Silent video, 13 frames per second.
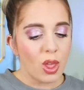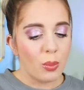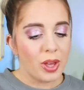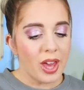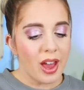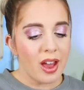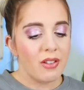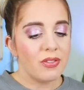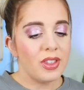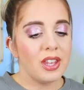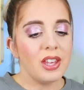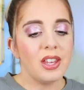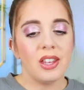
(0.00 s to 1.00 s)
we have
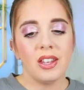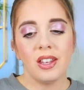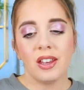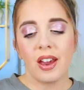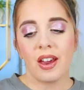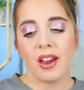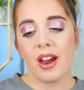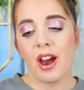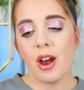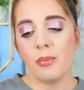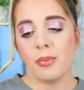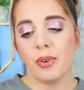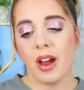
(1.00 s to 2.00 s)
the
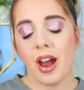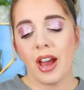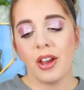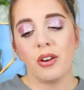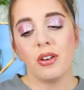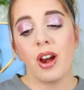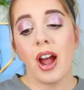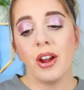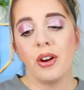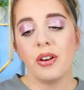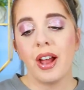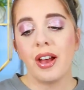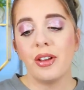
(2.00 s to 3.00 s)
um, IR,
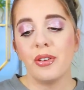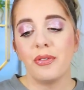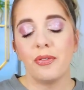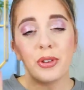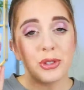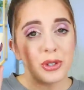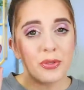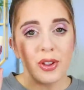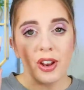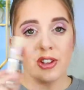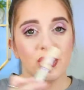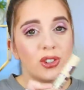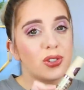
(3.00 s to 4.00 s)
IRL filter
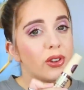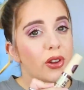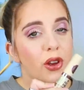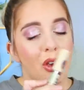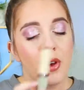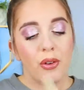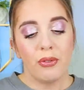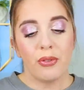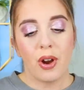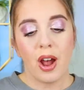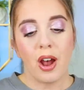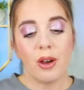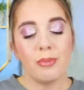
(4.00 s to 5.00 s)
finish
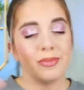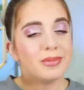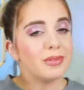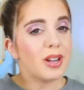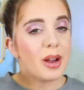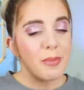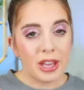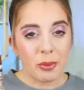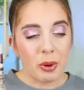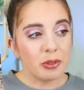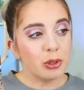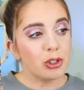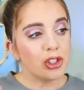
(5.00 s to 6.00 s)
from Makeup
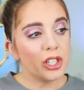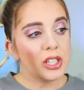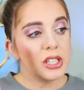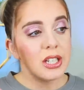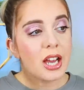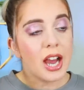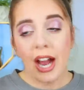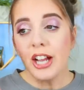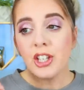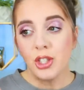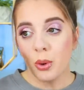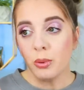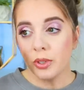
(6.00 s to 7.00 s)
Revolution. I
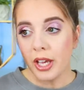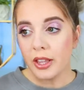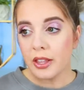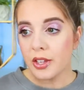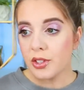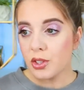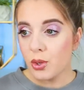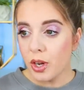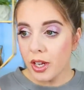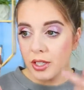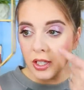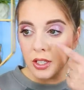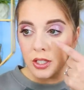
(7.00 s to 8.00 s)
don't like this. You
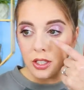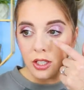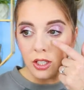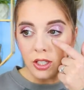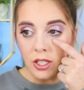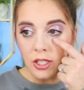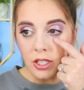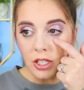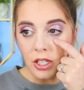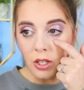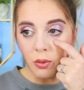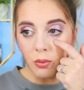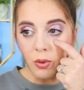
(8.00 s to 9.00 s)
guys can clearly
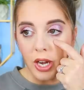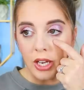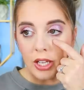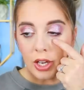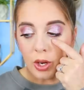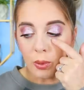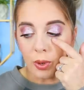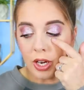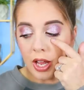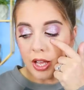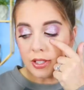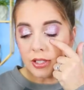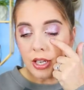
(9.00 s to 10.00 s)
see right here what it
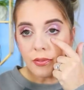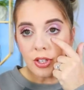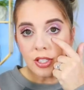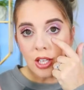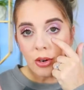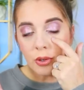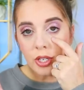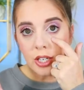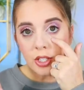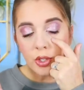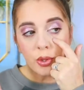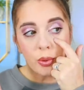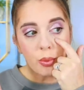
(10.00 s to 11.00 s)
has definitely settled
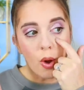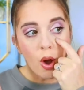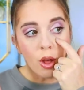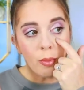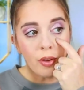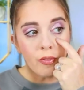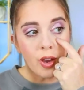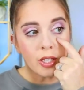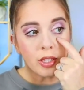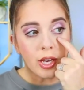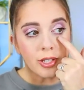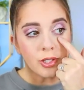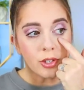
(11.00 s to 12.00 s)
into all my fine
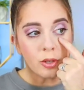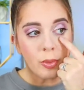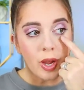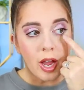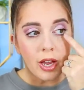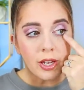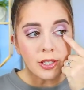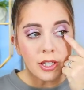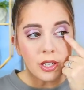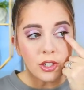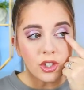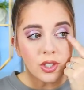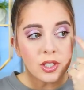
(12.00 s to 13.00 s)
lines under my eyes. It
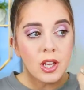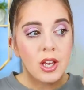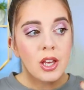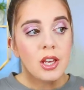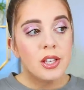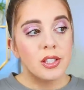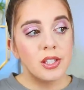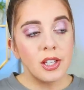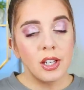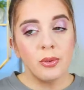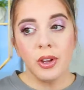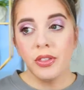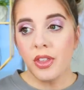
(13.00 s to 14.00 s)
is just
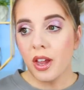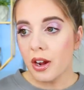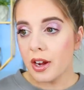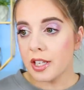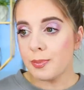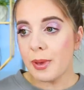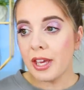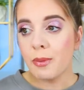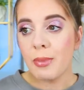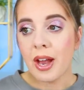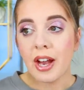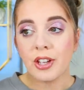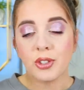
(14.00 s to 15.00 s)
sitting right there. It's making
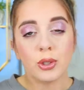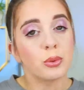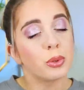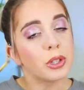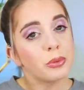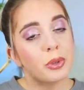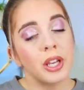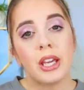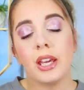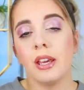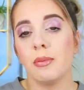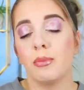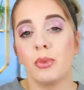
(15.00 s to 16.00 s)
my eyes look really
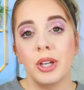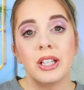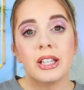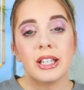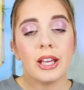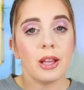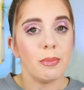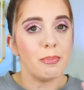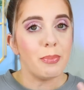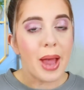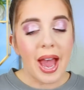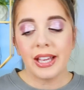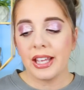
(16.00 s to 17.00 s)
wrinkly, wrinkly and
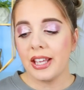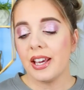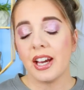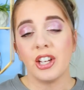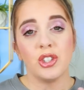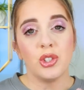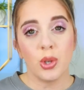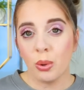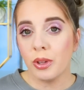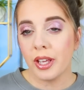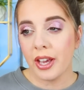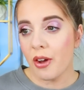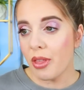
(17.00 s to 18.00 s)
baggy. I don't
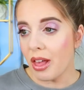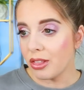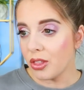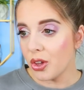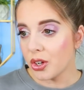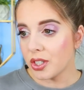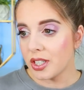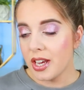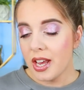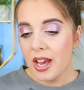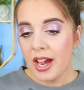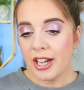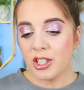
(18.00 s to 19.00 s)
like how that looked.
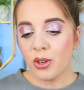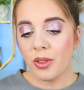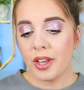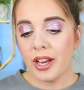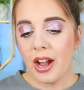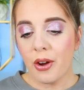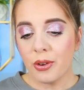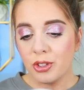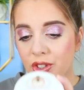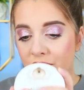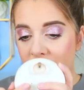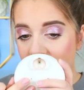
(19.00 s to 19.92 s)
I don't like how it just